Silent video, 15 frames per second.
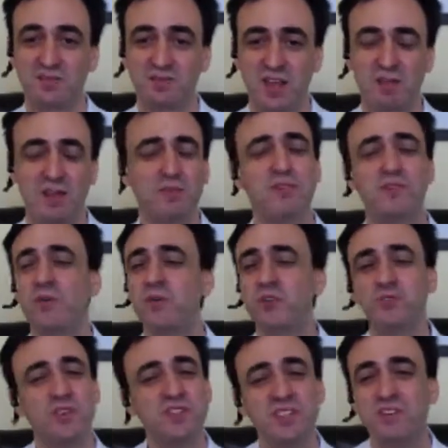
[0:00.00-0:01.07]
I, we've always
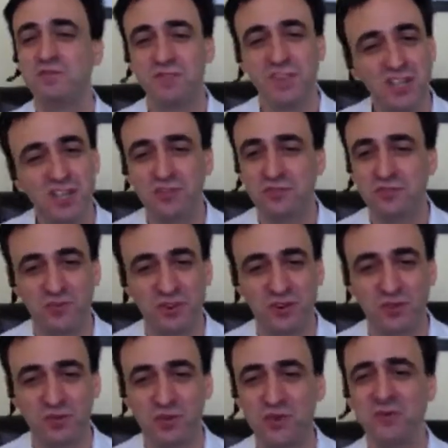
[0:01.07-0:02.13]
wanted a video
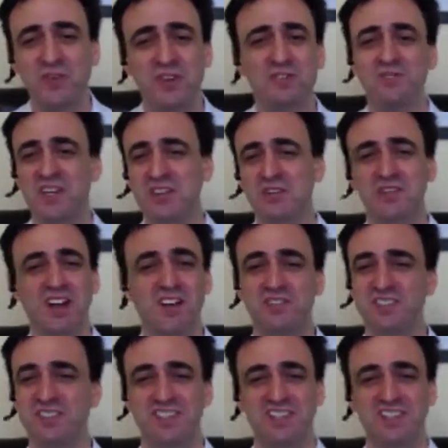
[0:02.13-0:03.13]
phone. We didn't want video conferencing.